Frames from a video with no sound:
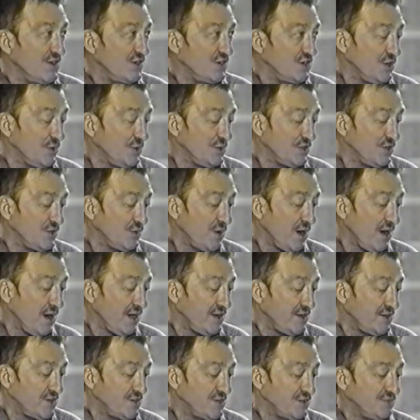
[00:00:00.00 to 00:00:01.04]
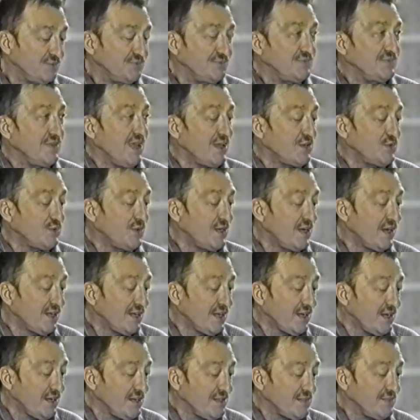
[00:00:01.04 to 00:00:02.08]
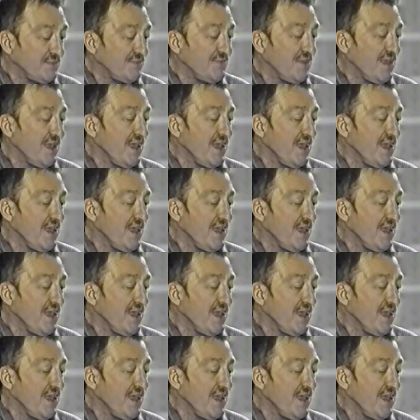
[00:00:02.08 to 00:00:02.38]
She was enraged. That's ridiculous.